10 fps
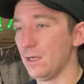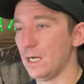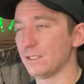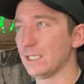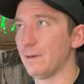I
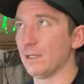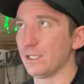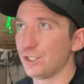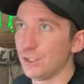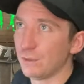was getting about
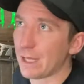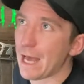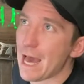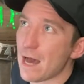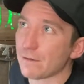like two and a
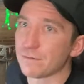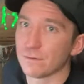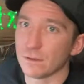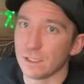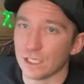half
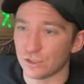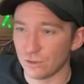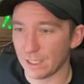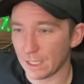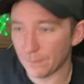
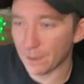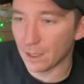yesterday.